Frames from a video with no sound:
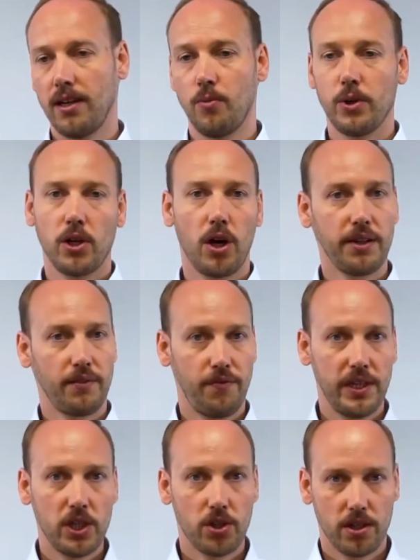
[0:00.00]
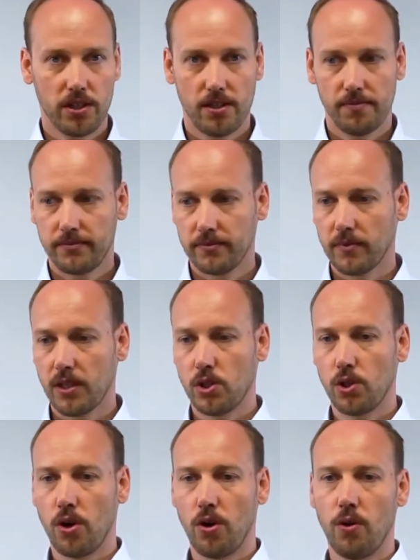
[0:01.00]
We call it features.
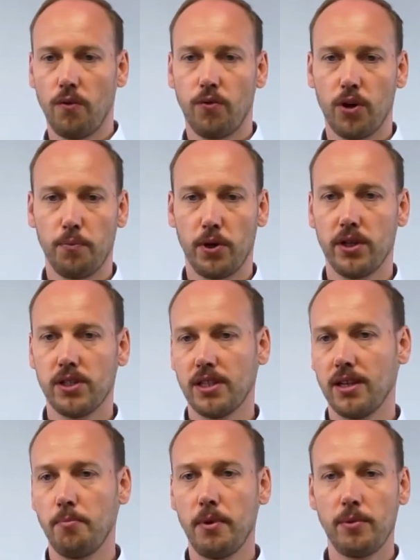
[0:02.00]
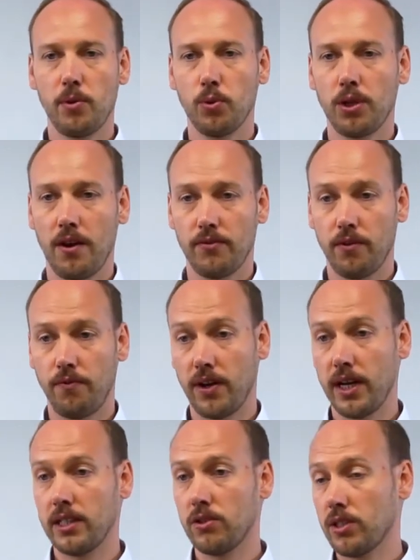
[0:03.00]
So for a person, maybe we would have
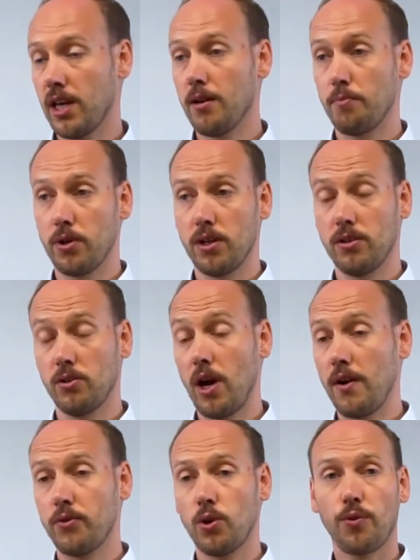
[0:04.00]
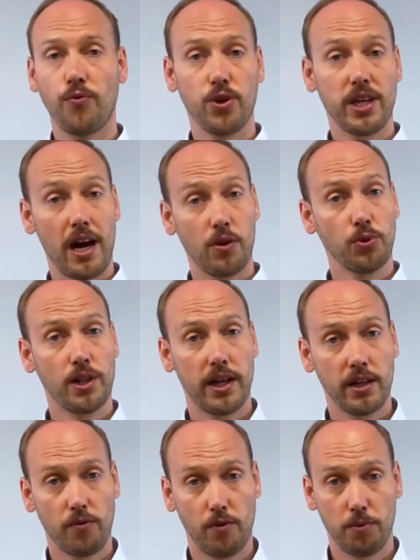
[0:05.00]
defined, okay, you have to look for the
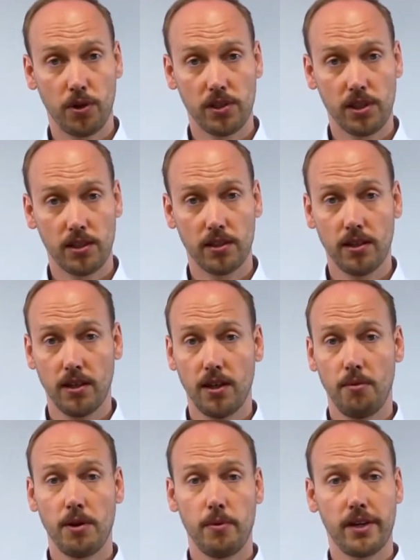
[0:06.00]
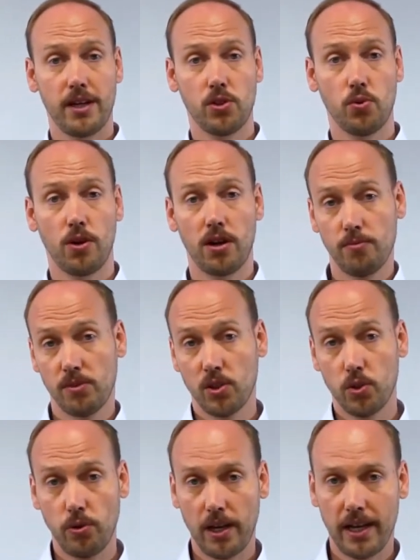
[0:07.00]
outline of a person. Maybe it has 2 arms and
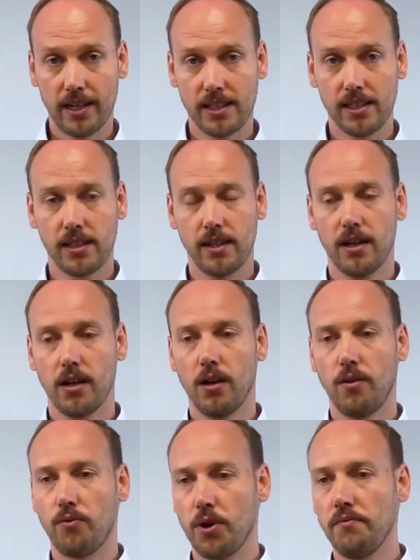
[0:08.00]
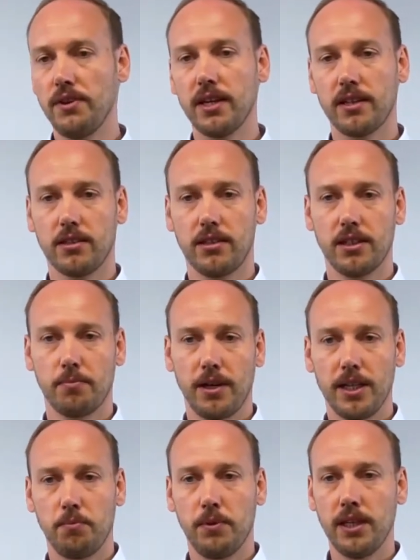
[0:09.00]
2 legs. For a vehicle, it
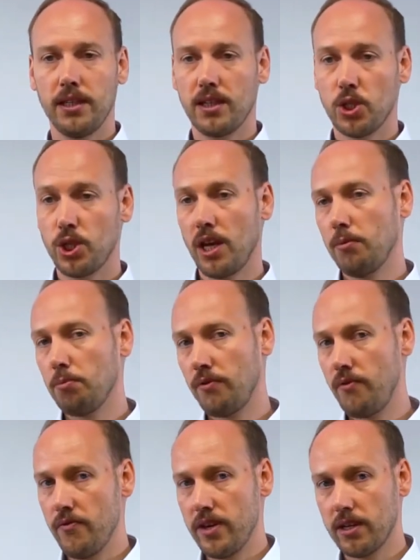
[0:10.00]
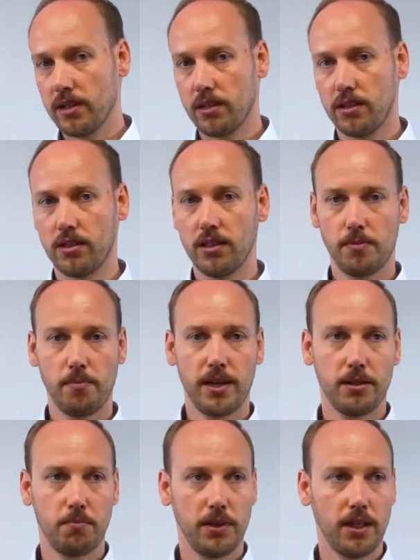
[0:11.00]
might be the shape of the vehicle. It
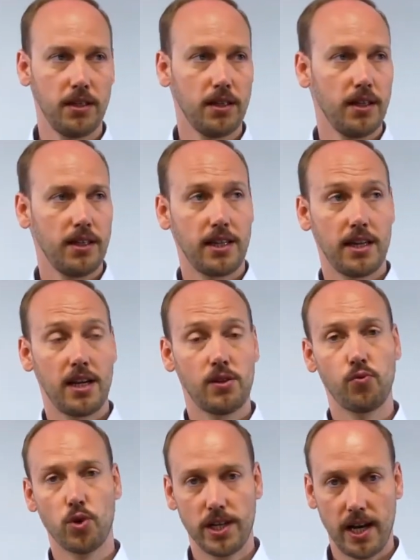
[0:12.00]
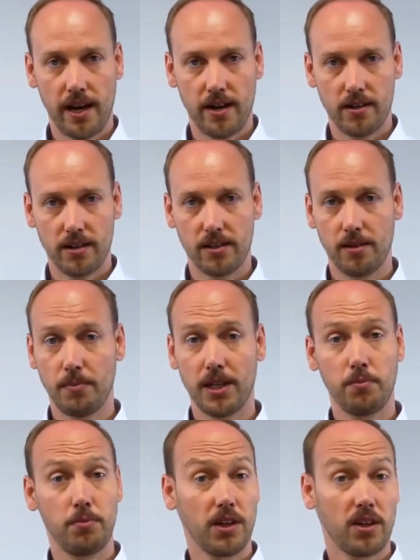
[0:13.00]
might be that it has 4 tires. It
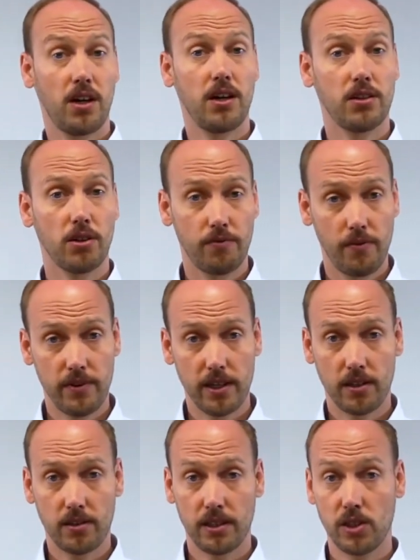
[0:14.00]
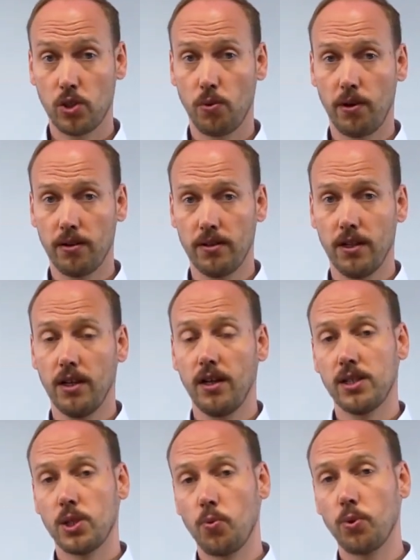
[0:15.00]
might be a color of the vehicle and so on.
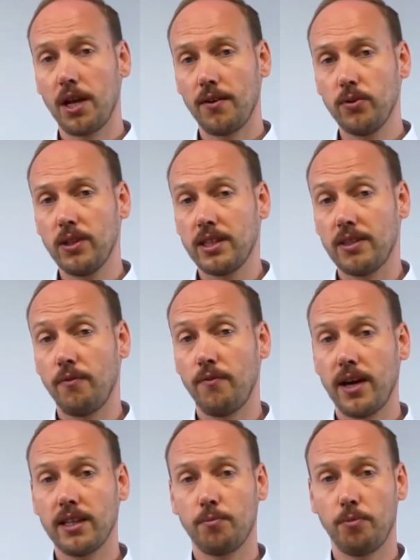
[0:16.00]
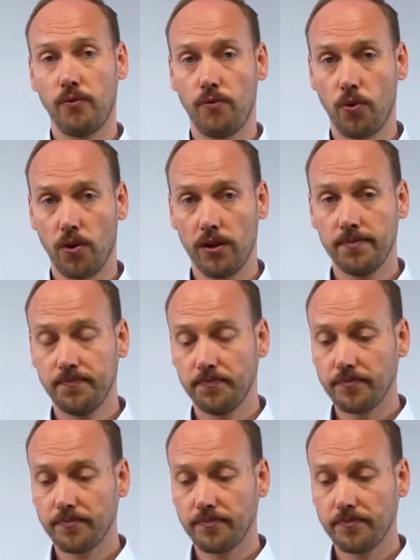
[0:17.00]
So we would have to define it before.